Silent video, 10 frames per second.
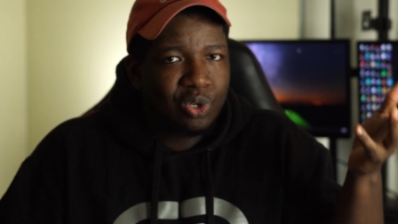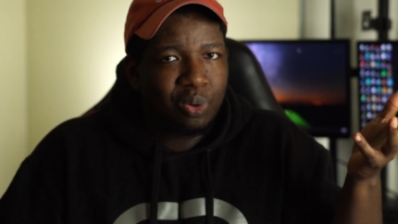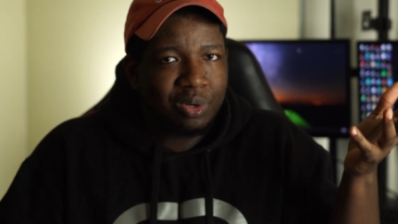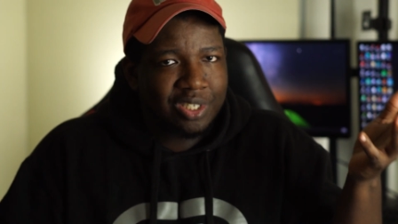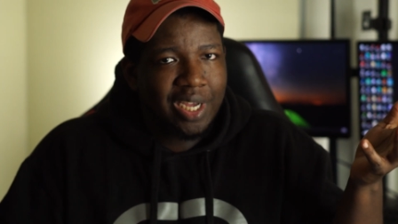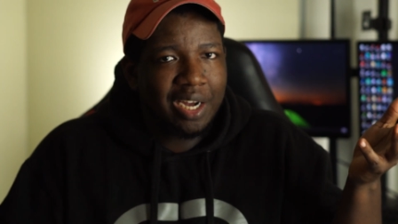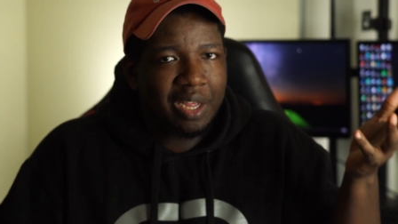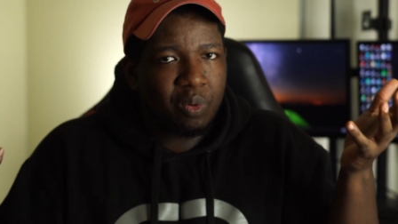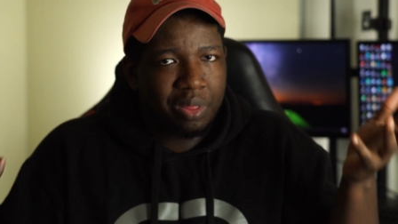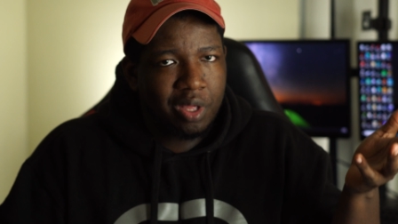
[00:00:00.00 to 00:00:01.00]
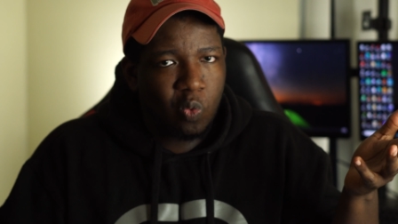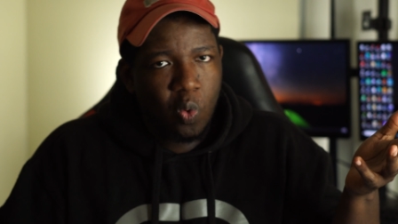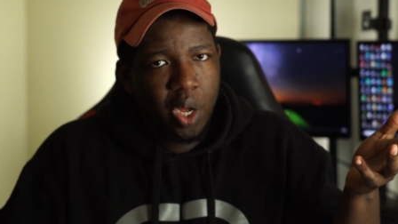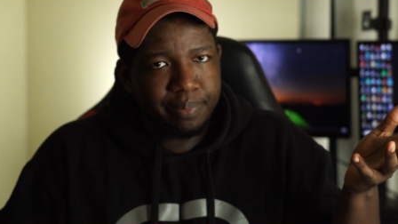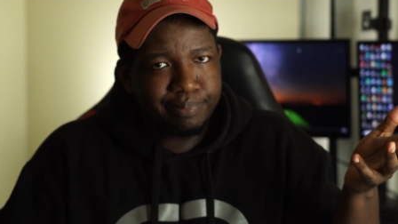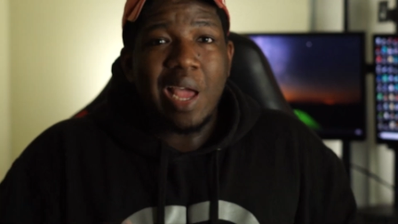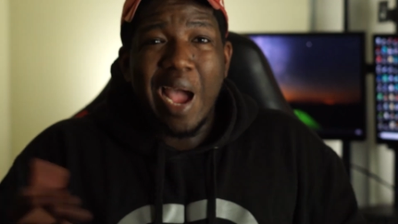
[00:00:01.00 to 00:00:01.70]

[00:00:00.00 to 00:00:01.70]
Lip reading: towards dating within one.